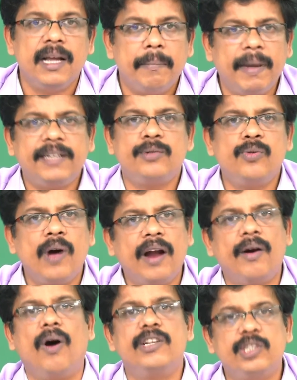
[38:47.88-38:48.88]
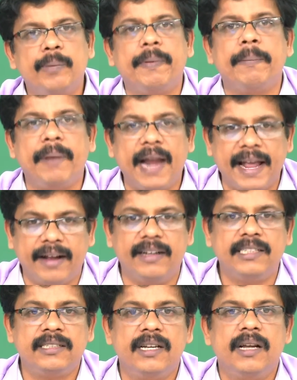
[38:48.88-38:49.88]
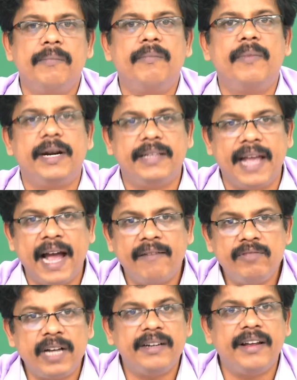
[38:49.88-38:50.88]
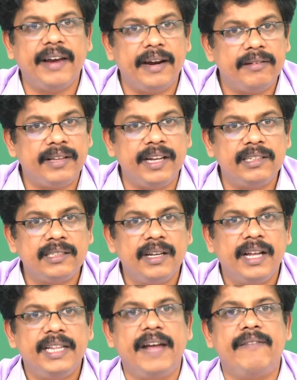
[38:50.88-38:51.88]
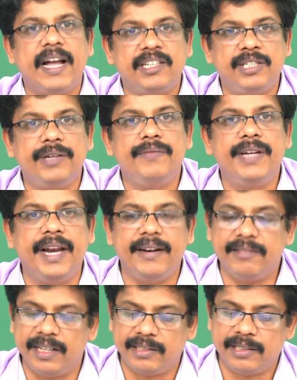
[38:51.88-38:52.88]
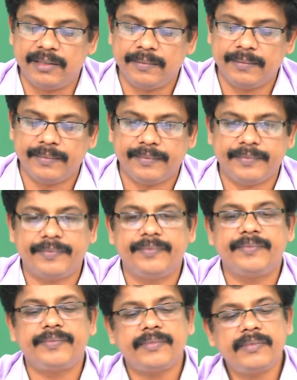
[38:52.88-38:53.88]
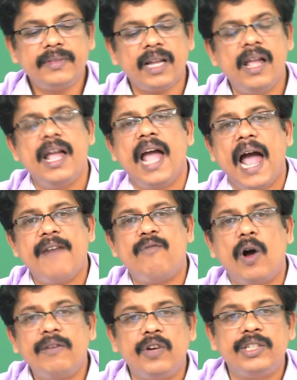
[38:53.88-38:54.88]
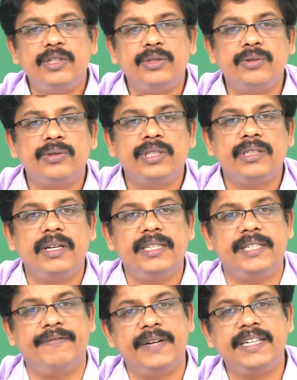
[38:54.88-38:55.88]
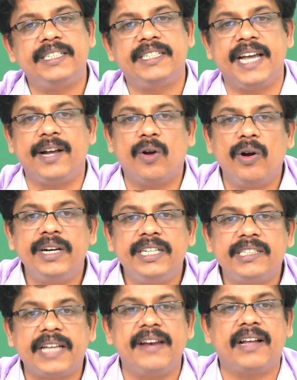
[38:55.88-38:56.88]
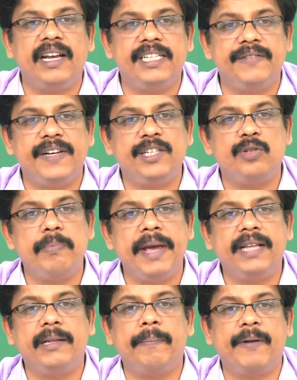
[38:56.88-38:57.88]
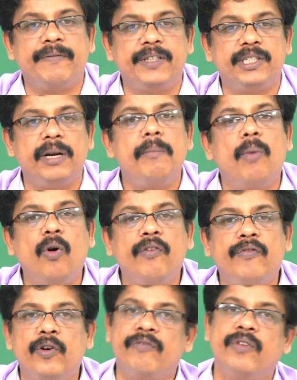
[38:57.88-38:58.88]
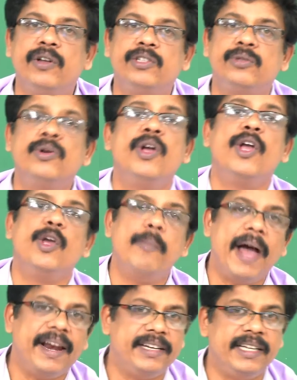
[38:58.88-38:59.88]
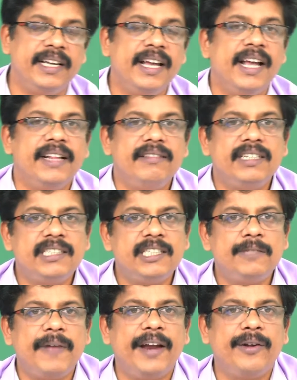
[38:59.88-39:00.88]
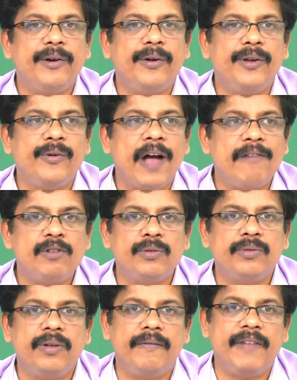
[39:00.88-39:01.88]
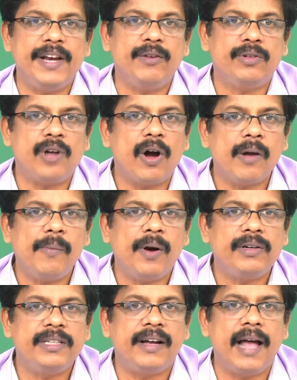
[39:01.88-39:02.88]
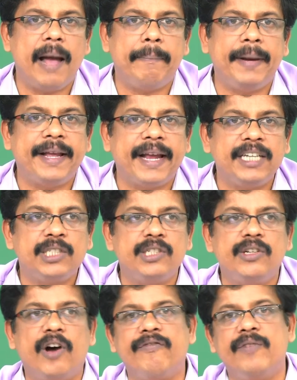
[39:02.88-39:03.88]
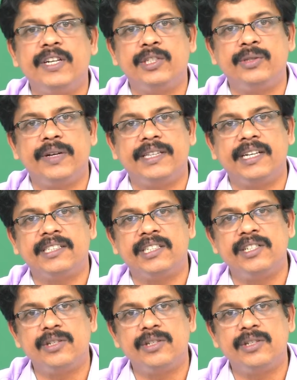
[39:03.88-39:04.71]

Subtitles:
but who are also people like us, but they have done great things, they have achieved great things. And what virtues different stakeholders can cultivate to make the profession more fruitful to humanity. This is where you have to, when you talk about the application of virtue ethics in